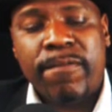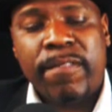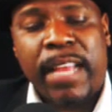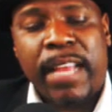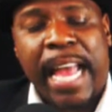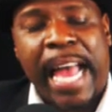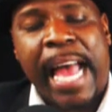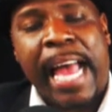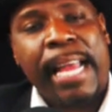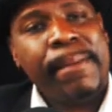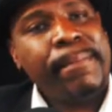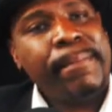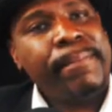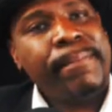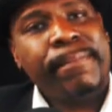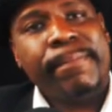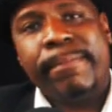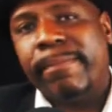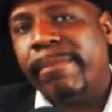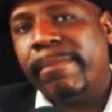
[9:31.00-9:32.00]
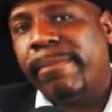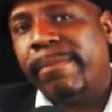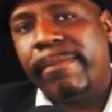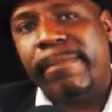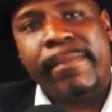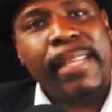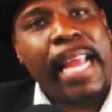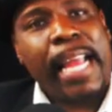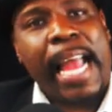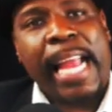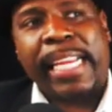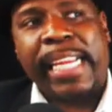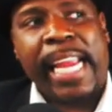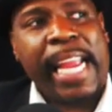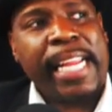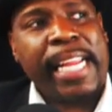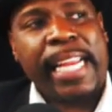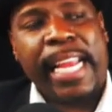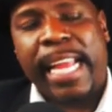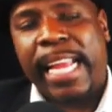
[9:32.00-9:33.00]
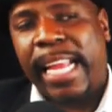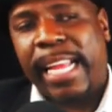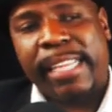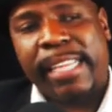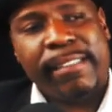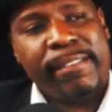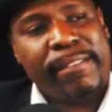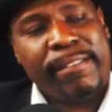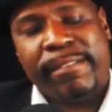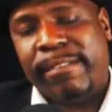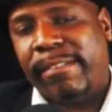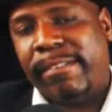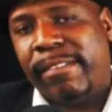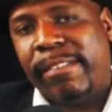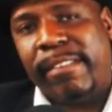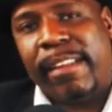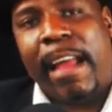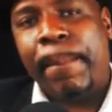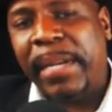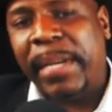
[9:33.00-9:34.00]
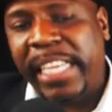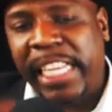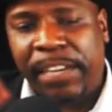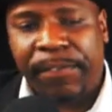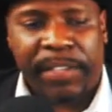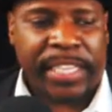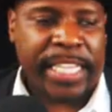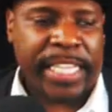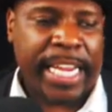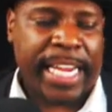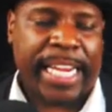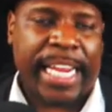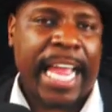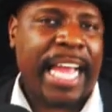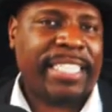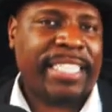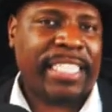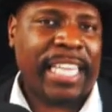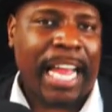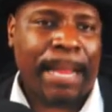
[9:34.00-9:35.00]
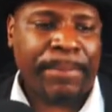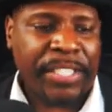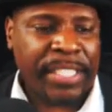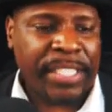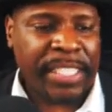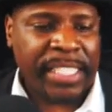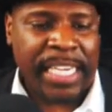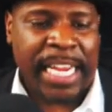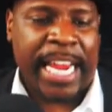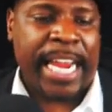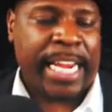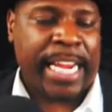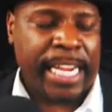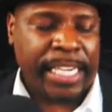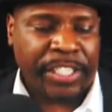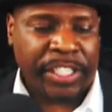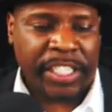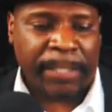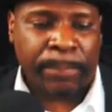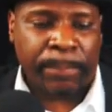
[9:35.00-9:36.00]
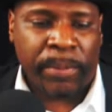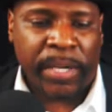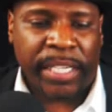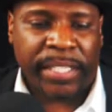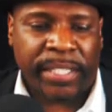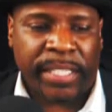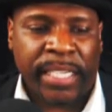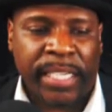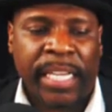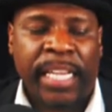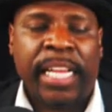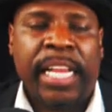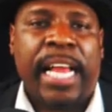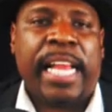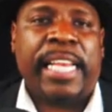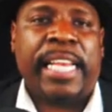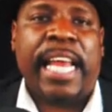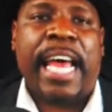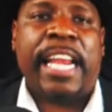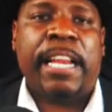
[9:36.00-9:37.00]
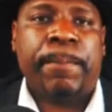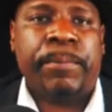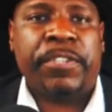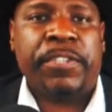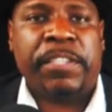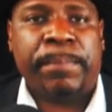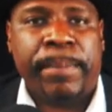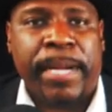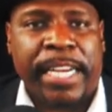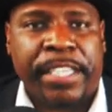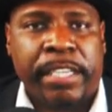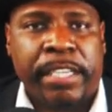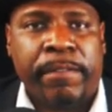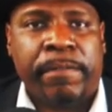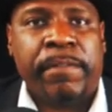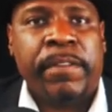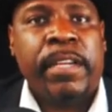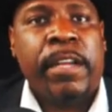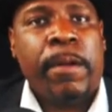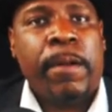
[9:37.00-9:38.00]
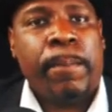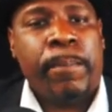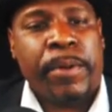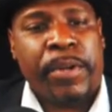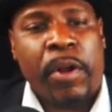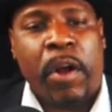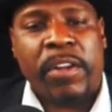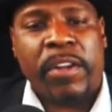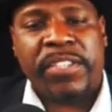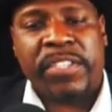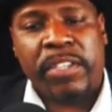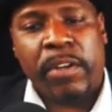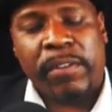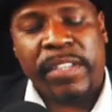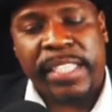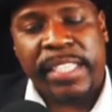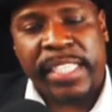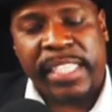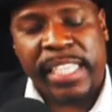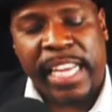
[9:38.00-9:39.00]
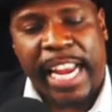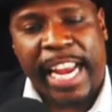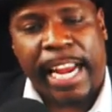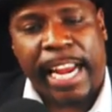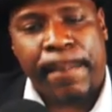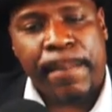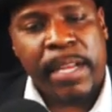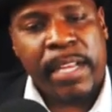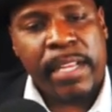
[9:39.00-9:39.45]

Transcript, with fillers: I can't, I'm going to leave it there, guys. I'm just saying, it just puts a lot in perspective, but also the same